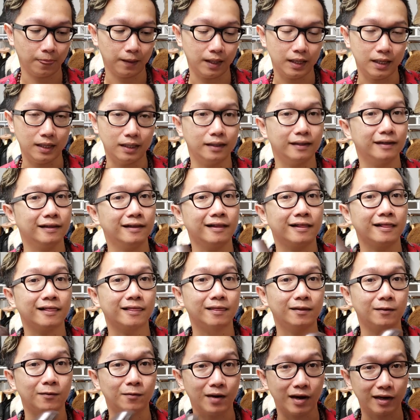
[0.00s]
in
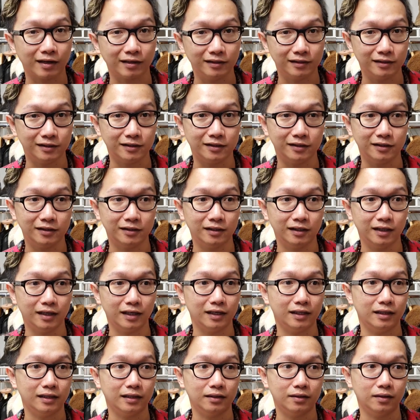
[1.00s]
the regular,
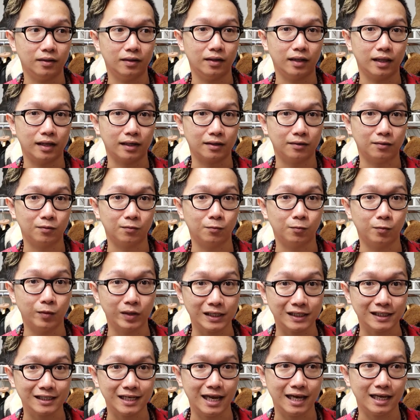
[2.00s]
in like a
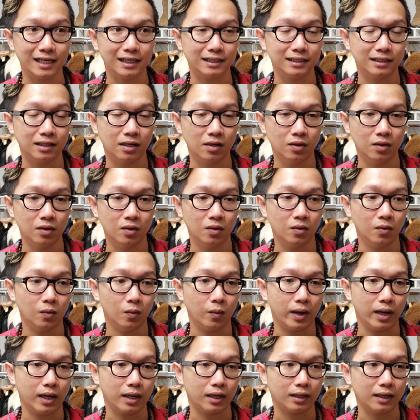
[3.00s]
weekdays,
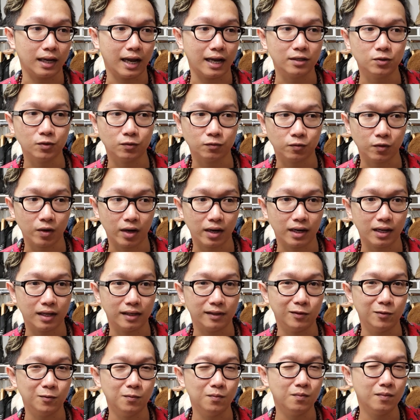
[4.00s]
where casual Friday
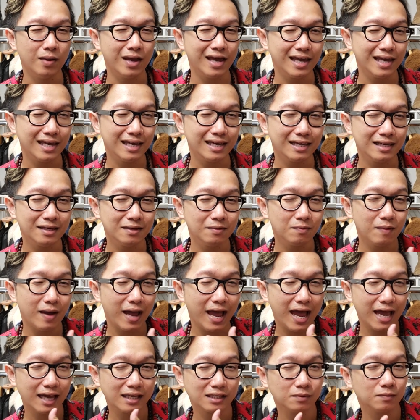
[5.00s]
you may
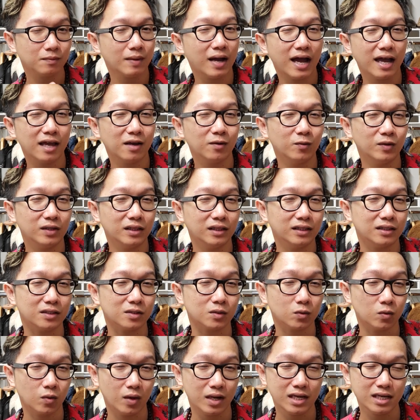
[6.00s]
pass by with the
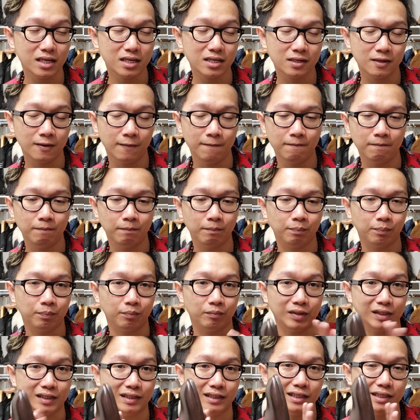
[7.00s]
suede,
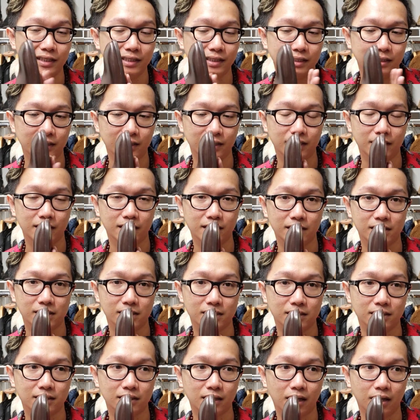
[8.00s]
but this
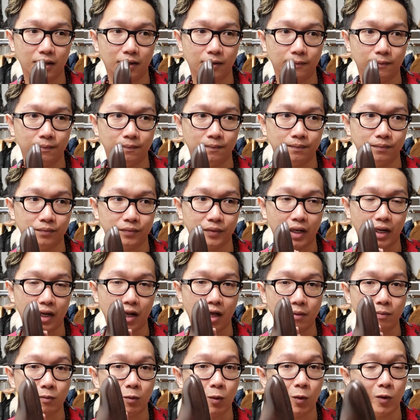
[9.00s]
is a
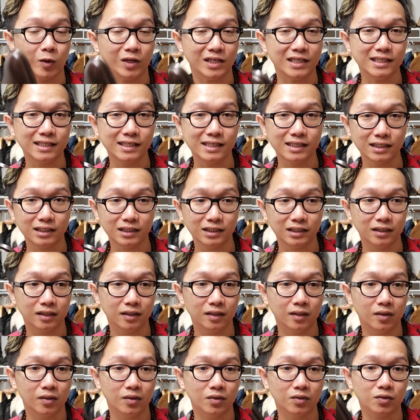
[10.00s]
lot more easier
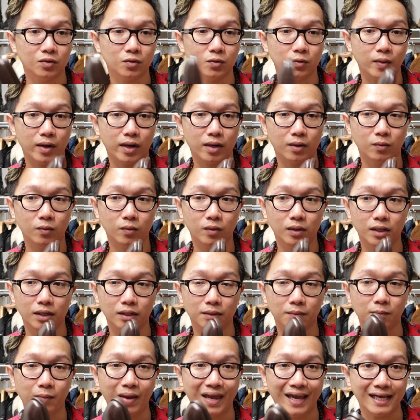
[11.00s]
to wear with
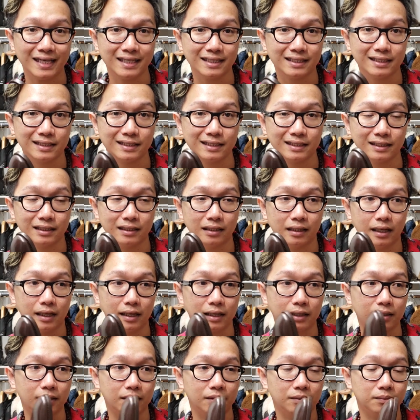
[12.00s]
pant
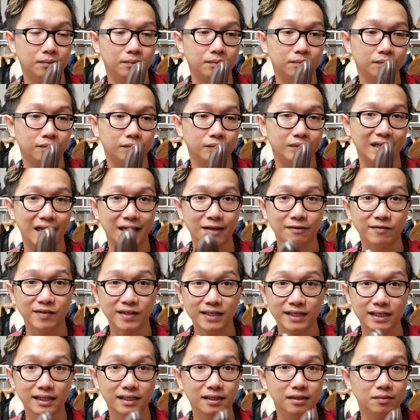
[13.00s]
like
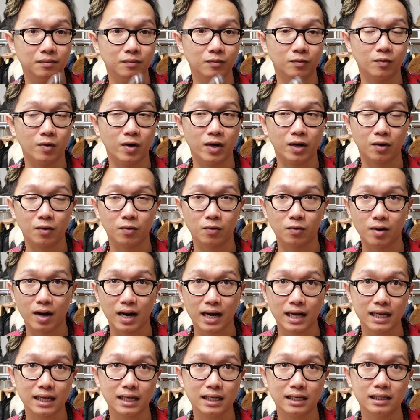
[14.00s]
navy, red,
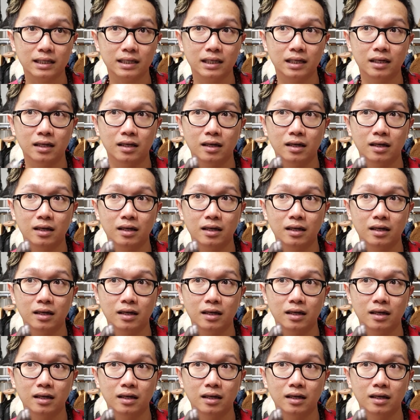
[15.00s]
gray,